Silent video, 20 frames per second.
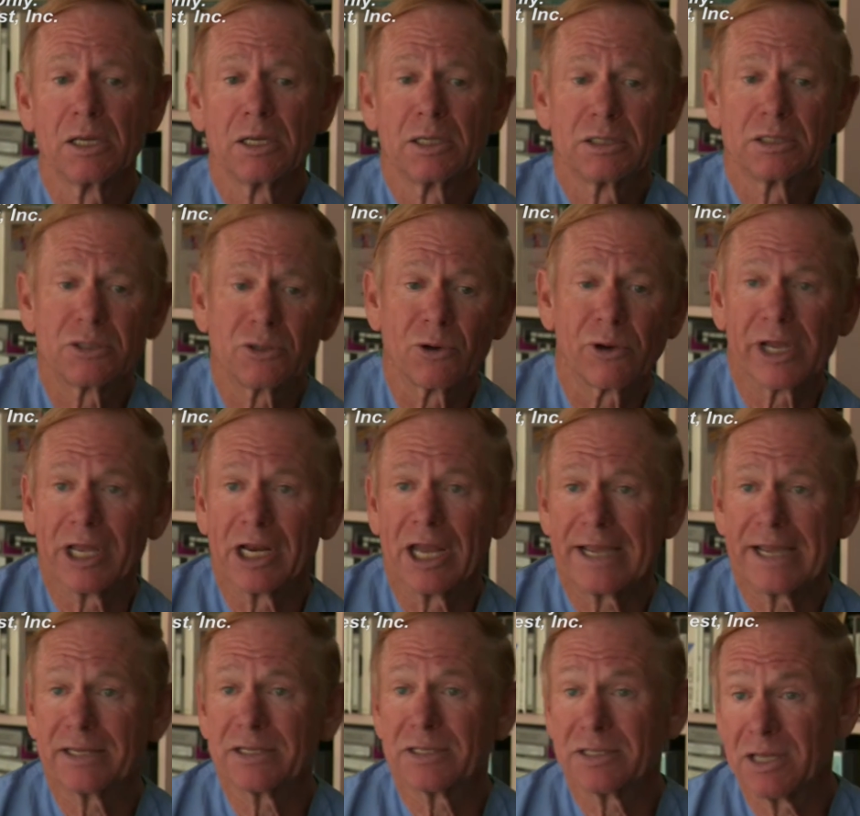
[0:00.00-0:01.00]
Story I
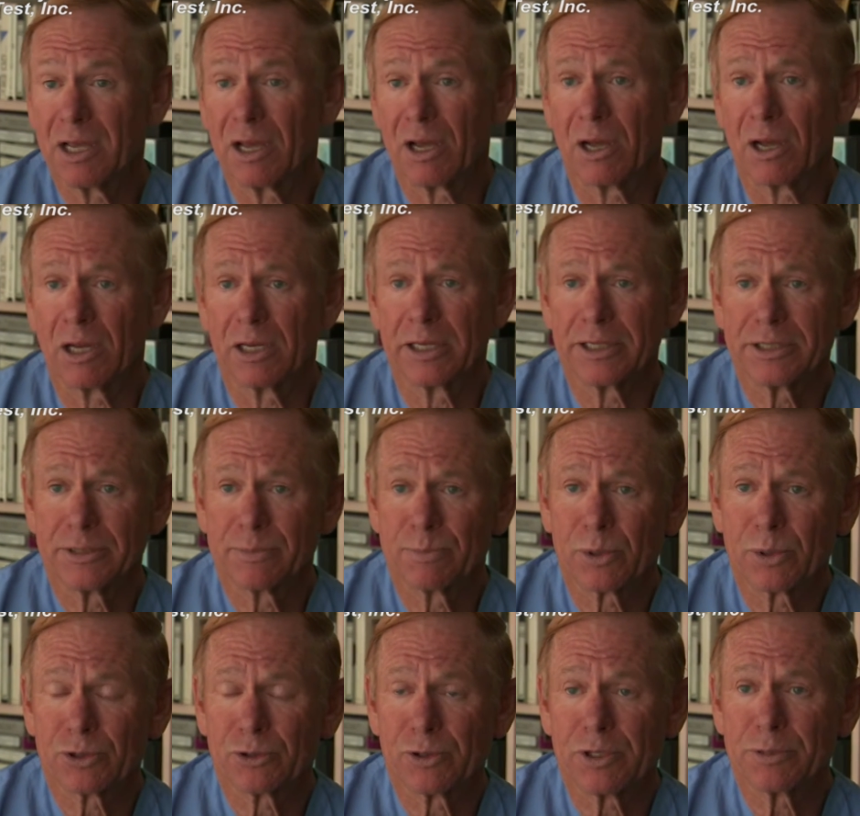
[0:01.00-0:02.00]
like to tell is
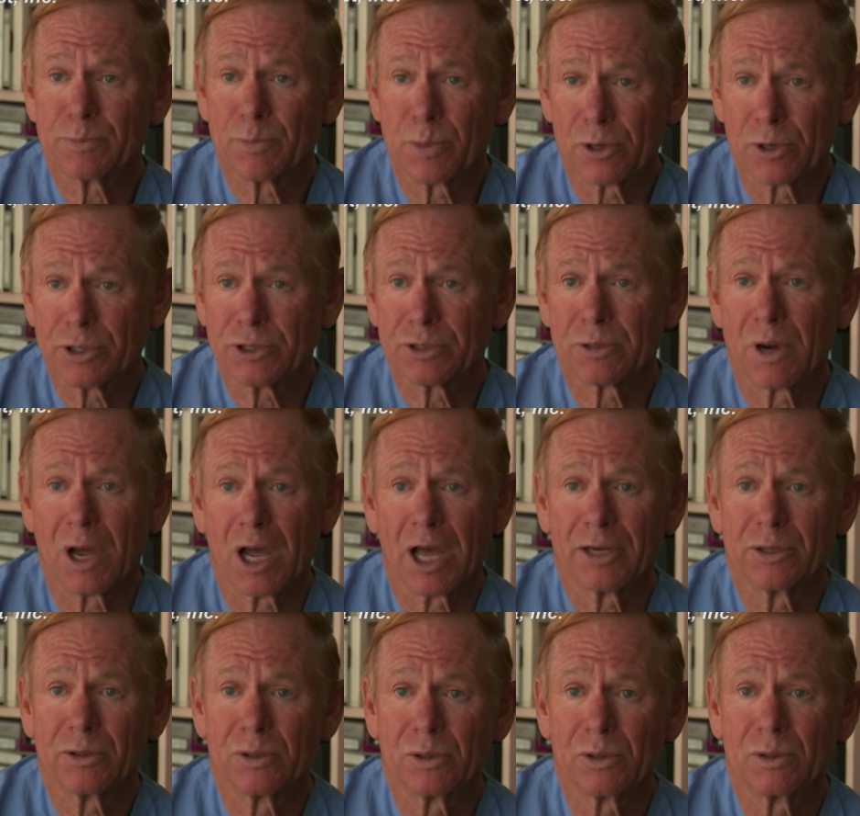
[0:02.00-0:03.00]
Patrice
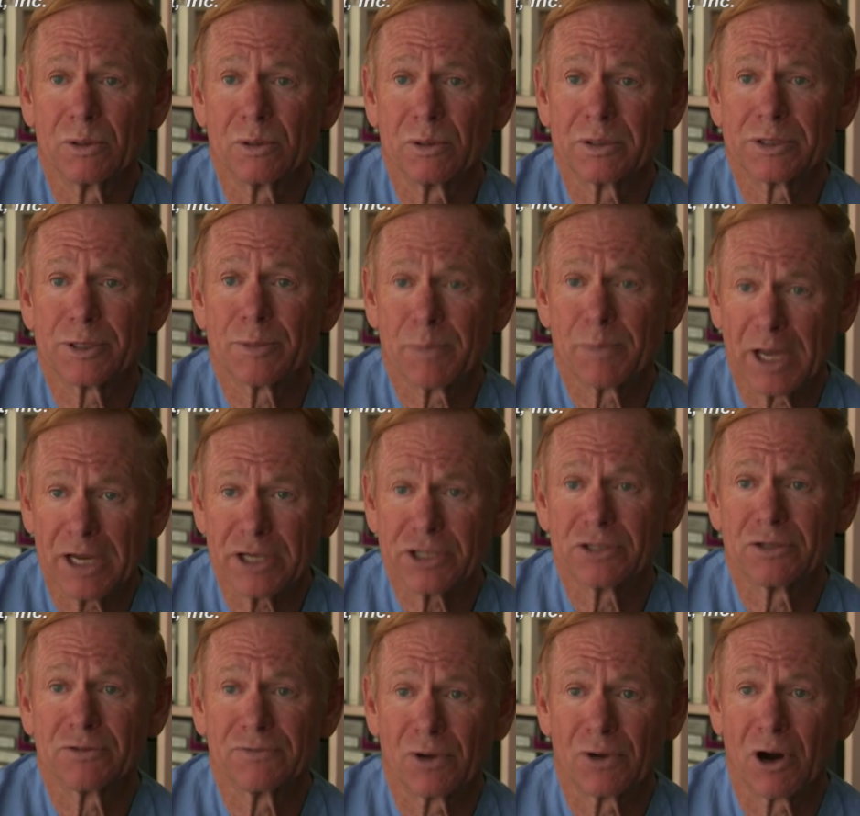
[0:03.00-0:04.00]
Bergeron, who was a
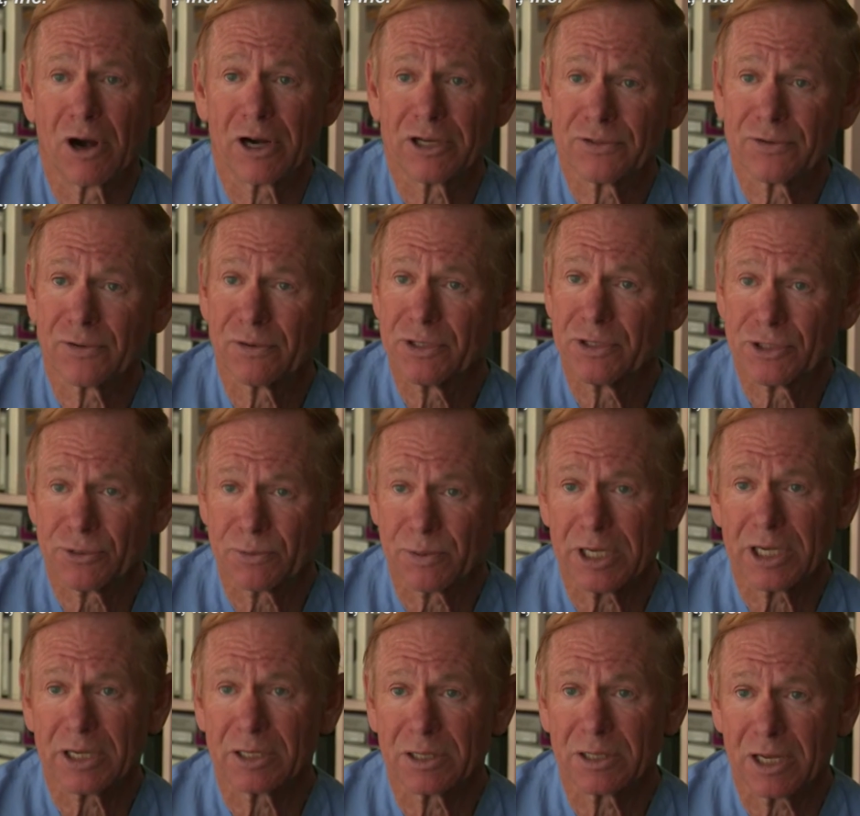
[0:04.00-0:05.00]
patient of ours for his three
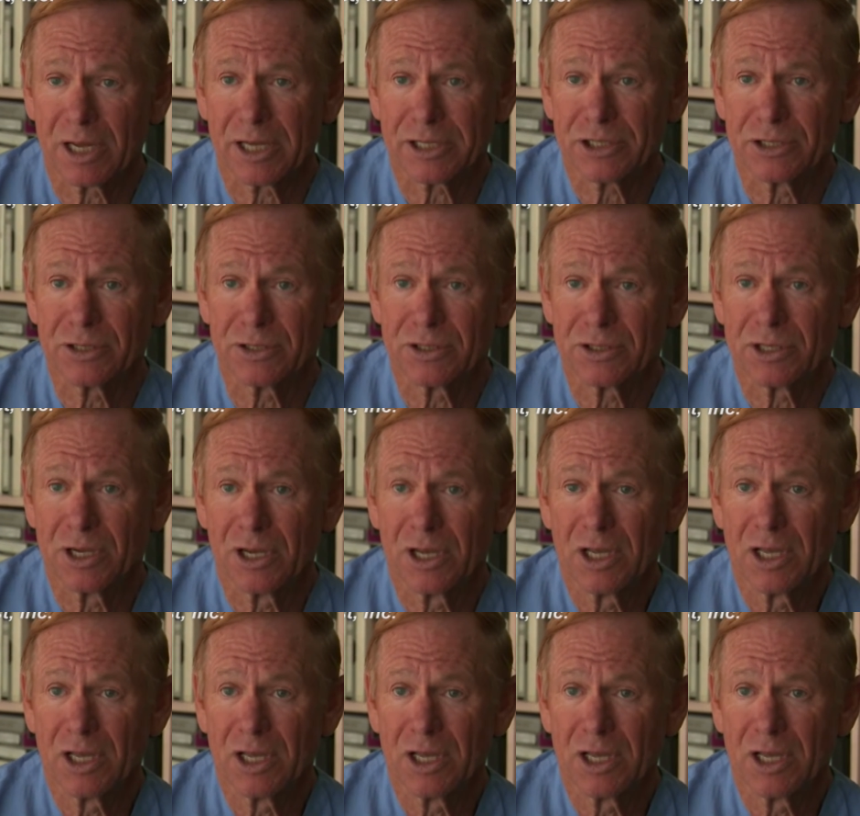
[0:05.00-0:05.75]
concussions.